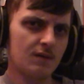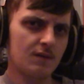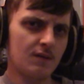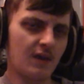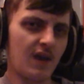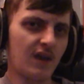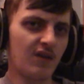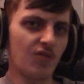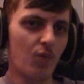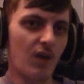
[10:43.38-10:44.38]
The king is
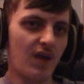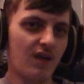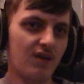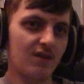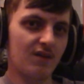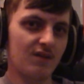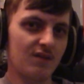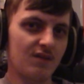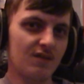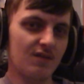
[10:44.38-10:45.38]
awake.
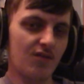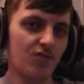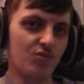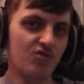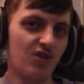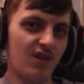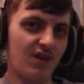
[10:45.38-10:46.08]
Or some shit.